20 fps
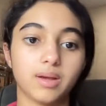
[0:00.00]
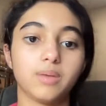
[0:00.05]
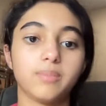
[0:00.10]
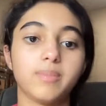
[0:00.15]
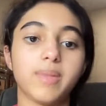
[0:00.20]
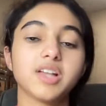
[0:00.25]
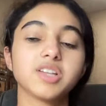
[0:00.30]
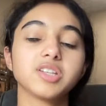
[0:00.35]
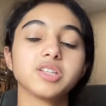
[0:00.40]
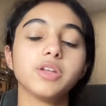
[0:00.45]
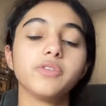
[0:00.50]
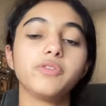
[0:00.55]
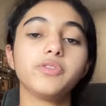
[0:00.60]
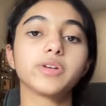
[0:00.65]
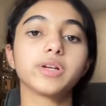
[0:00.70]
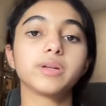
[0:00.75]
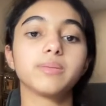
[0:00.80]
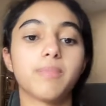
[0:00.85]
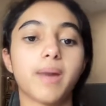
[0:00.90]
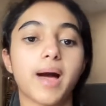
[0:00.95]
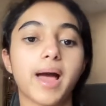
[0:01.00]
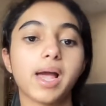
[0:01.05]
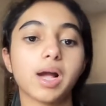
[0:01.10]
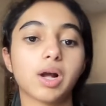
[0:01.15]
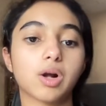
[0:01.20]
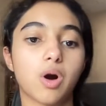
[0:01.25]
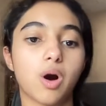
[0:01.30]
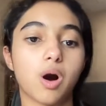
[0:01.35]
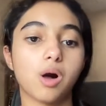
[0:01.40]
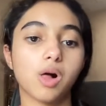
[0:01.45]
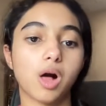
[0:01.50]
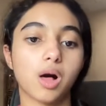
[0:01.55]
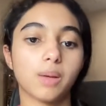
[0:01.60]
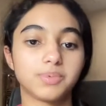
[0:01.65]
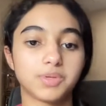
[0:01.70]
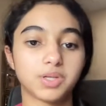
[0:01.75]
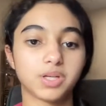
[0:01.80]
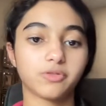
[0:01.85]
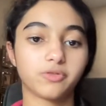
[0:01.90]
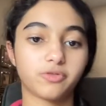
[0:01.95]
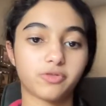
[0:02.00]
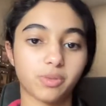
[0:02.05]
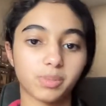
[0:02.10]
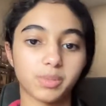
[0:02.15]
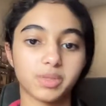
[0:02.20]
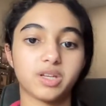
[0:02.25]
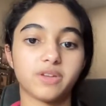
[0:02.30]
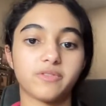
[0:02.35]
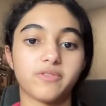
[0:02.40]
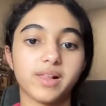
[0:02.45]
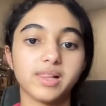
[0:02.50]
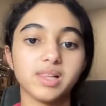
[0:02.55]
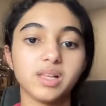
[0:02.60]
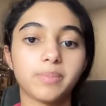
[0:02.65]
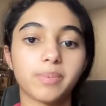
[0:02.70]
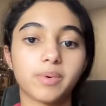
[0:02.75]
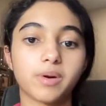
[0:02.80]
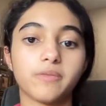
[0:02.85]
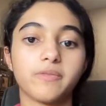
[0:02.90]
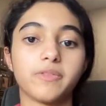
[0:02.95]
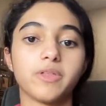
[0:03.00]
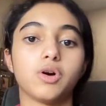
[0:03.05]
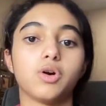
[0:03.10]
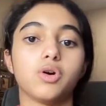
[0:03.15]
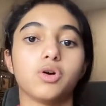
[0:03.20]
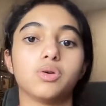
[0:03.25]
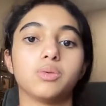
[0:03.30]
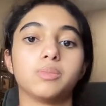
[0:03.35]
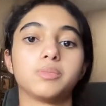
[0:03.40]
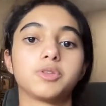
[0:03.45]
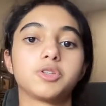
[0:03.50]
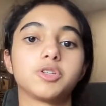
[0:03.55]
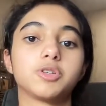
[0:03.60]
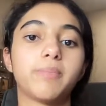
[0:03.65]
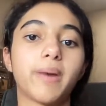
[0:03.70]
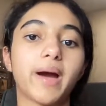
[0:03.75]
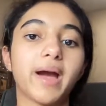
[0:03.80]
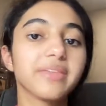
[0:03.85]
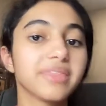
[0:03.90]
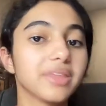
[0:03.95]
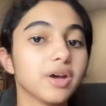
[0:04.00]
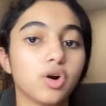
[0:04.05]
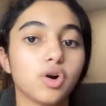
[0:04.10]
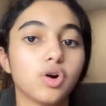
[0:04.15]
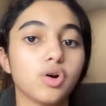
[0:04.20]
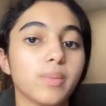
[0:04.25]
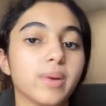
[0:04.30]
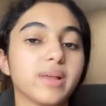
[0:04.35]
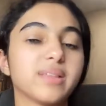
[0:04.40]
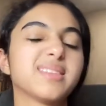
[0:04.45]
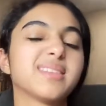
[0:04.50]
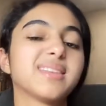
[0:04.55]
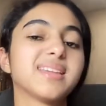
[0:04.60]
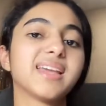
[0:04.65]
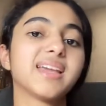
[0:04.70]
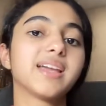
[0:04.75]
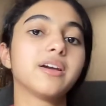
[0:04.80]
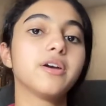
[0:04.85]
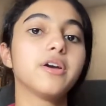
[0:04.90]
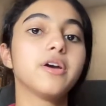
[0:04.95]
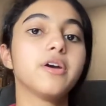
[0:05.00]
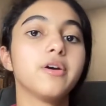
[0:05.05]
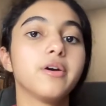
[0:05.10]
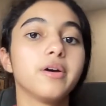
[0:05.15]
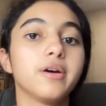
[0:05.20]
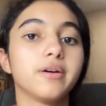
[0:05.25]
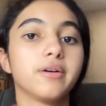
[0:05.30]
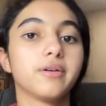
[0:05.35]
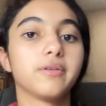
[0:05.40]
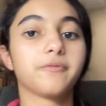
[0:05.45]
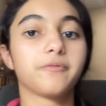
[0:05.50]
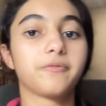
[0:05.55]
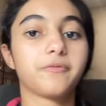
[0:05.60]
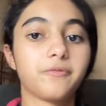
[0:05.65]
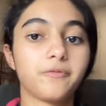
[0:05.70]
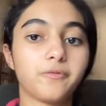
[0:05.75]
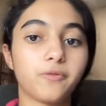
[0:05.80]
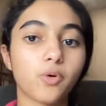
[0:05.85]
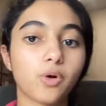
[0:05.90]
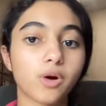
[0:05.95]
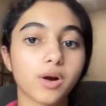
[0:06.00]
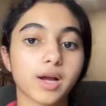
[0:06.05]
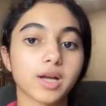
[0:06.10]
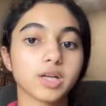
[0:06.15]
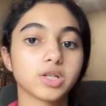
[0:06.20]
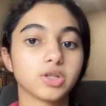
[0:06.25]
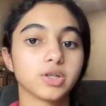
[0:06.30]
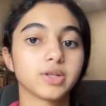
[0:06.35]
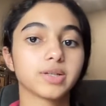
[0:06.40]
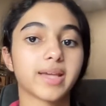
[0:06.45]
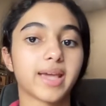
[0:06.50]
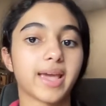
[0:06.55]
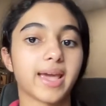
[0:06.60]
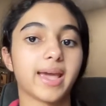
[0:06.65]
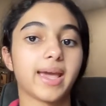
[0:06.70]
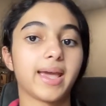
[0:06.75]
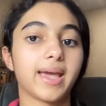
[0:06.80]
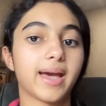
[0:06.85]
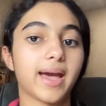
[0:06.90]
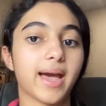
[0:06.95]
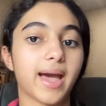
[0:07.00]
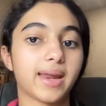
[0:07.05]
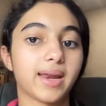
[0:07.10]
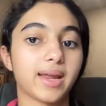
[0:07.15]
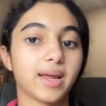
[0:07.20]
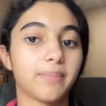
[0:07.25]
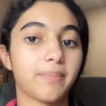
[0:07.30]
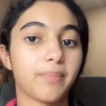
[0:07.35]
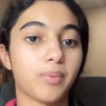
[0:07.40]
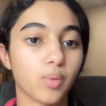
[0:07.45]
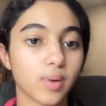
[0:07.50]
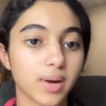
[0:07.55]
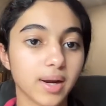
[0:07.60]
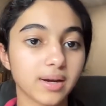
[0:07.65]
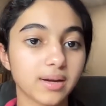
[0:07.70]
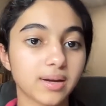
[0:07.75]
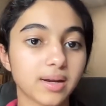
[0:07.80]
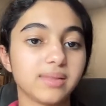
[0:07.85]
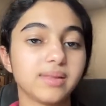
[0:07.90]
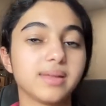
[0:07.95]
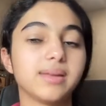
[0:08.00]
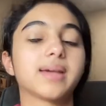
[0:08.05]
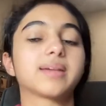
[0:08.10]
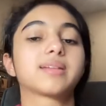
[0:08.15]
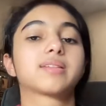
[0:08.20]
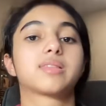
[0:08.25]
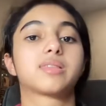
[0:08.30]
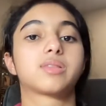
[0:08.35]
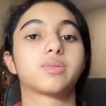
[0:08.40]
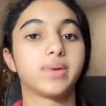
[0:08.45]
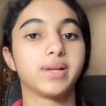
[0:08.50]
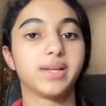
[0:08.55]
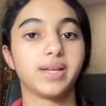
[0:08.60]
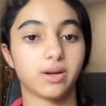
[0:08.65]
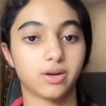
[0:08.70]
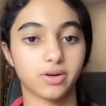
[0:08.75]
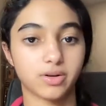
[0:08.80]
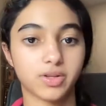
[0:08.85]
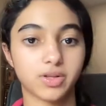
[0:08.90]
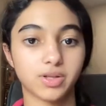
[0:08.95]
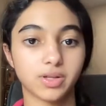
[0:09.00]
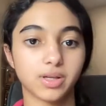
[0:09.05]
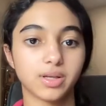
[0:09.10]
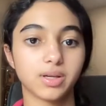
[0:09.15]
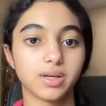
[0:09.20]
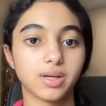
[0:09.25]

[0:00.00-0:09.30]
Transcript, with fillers: Imagine if you can buy a call option from the developer of the home to buy the home at, say, 400K at a point in the next three years.